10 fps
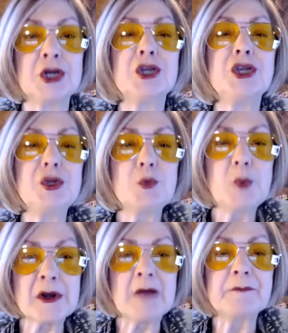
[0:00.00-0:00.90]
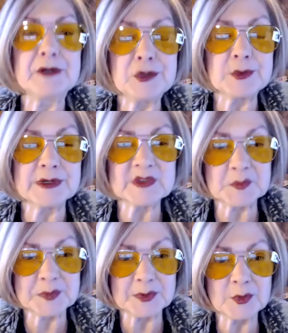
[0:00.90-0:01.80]
You went off and you
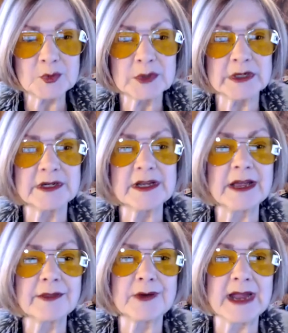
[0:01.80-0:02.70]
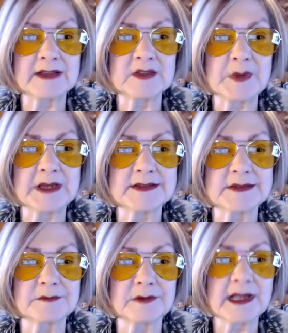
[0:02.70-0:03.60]
explored other aspects
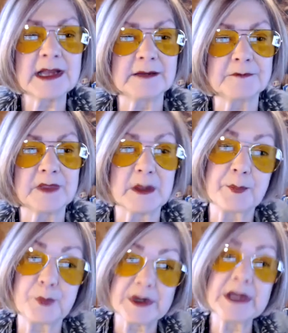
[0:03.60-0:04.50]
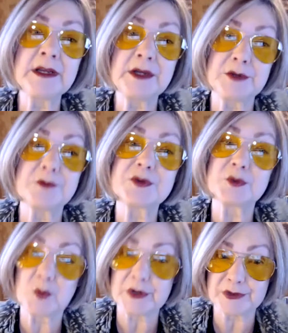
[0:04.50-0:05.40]
of life that bring you to
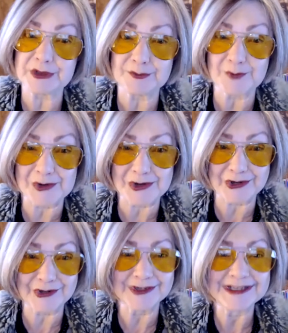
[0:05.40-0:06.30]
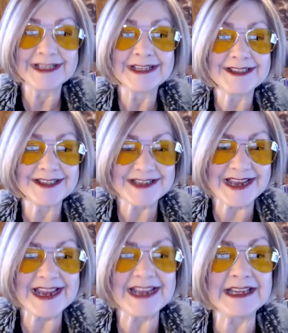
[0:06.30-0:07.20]
where you are
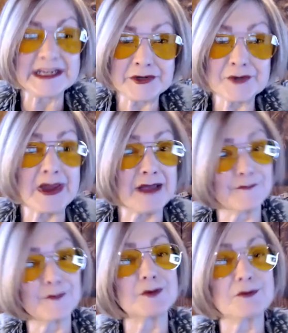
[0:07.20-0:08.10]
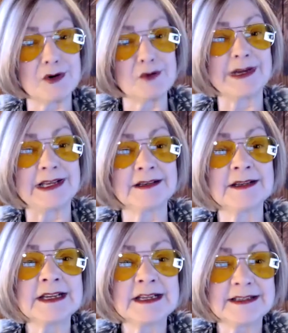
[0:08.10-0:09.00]
today in your ever growing
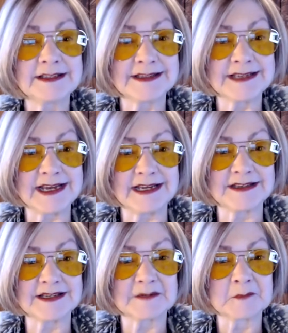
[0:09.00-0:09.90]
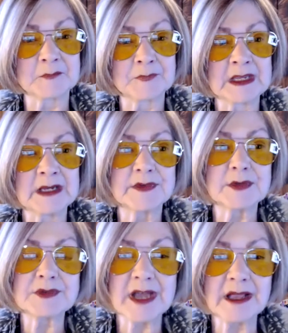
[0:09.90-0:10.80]
state. So,
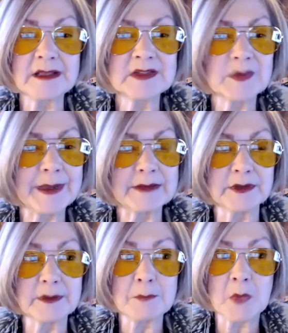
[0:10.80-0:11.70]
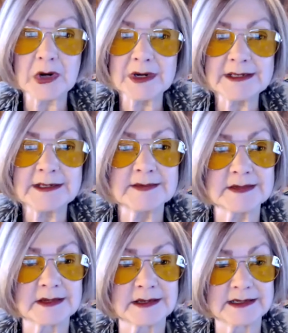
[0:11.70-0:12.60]
tell us about the marketing
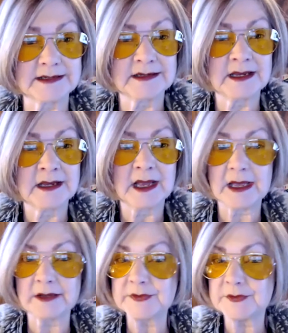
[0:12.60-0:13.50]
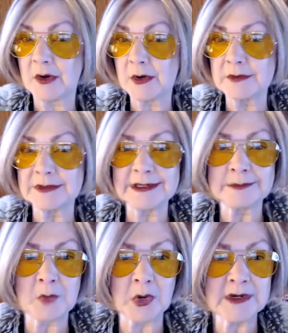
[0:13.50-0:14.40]
side. How does art and
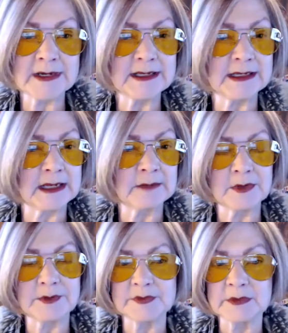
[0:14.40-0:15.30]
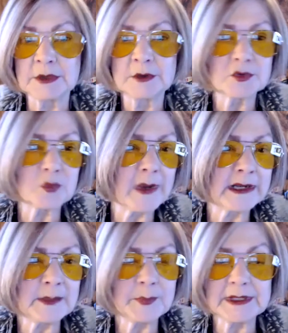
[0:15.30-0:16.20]
marketing and those
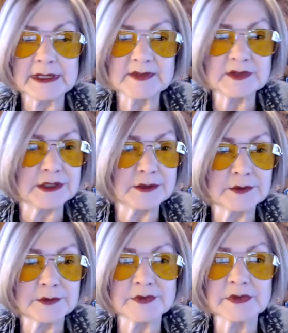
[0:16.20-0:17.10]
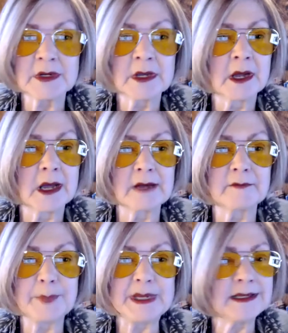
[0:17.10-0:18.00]
20 plus years of
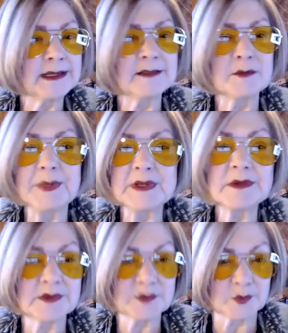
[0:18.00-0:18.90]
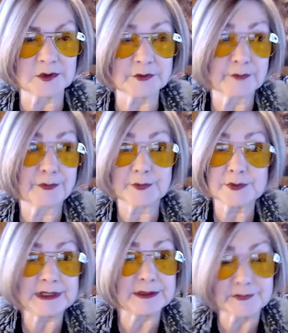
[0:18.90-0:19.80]
being in the business world or 30
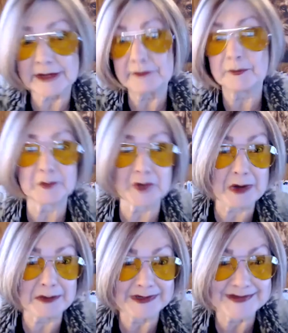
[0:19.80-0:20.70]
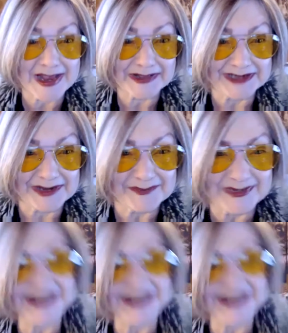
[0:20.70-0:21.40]
years. I don't know how, exactly how many